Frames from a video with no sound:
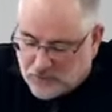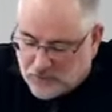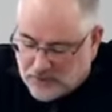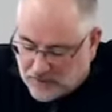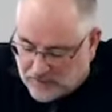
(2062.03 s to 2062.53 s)
we
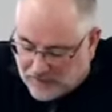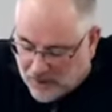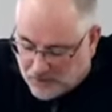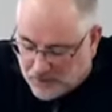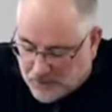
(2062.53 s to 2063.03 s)
need to live out
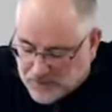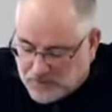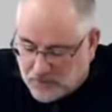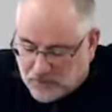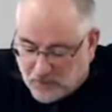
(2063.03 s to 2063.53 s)
our
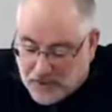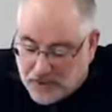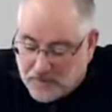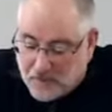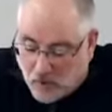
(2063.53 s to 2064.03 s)
principles, and we need
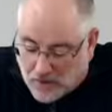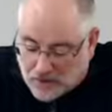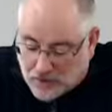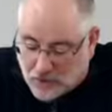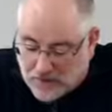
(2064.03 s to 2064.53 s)
to be working
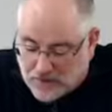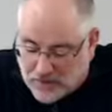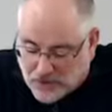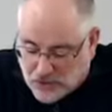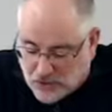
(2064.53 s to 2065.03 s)
to train the
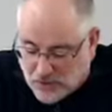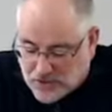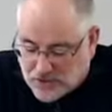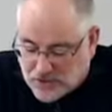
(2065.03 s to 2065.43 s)
next generation